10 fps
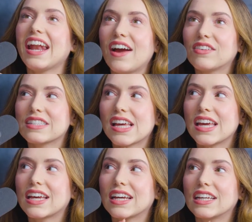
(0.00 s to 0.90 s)
And I was
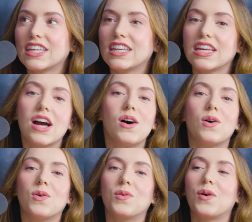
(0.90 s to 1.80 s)
like,
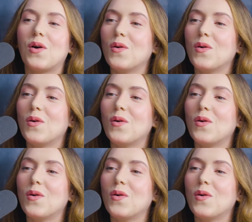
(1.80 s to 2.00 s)
yo,